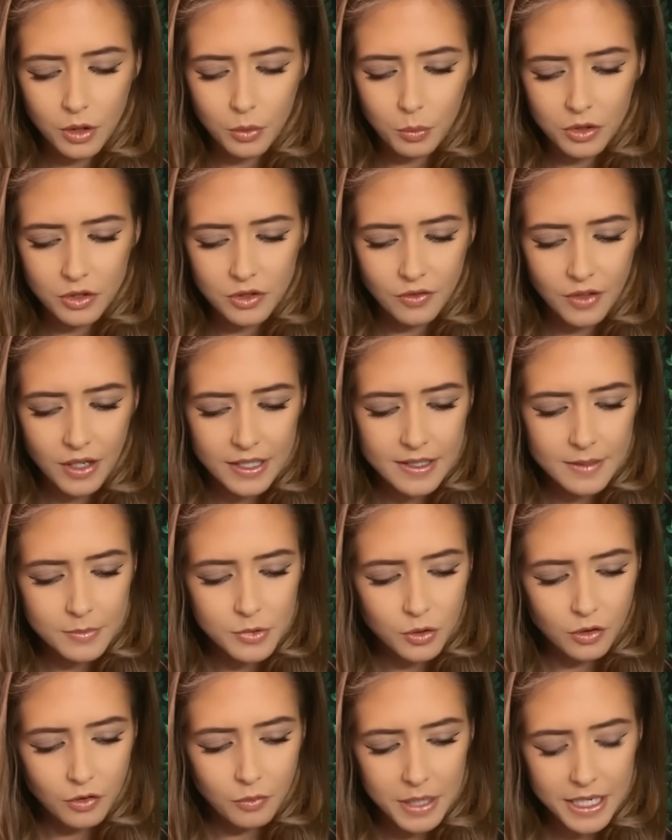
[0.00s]
They want to find some
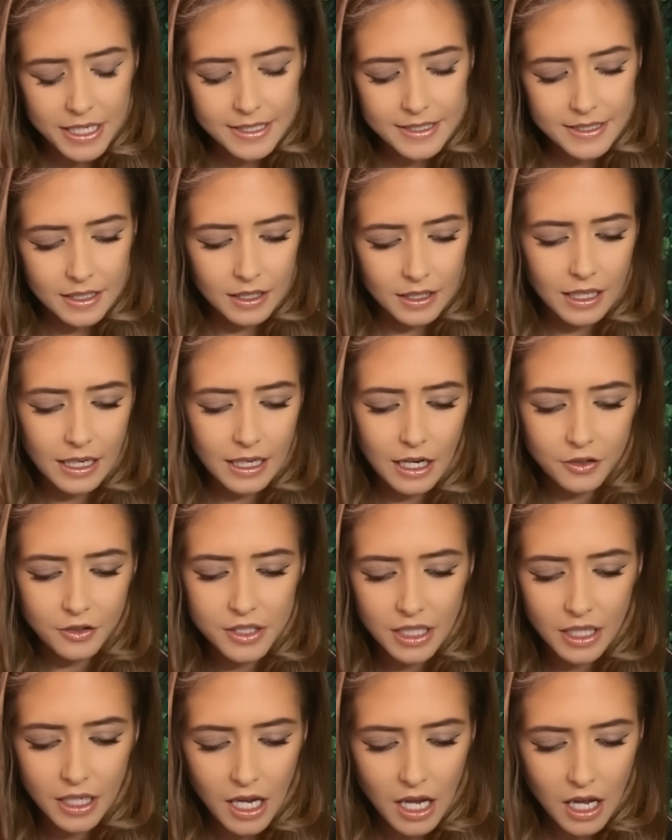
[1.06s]
sort of peace and
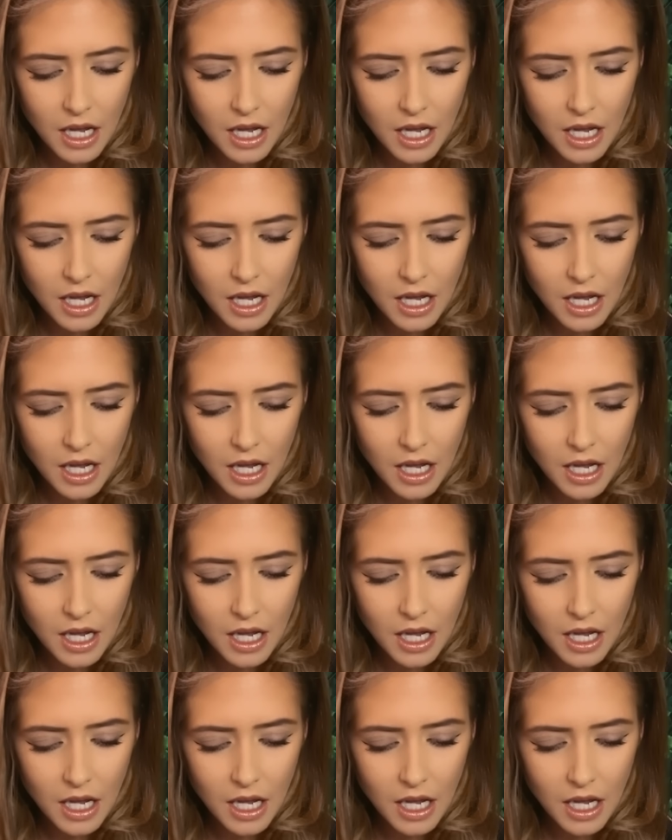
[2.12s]
clarity,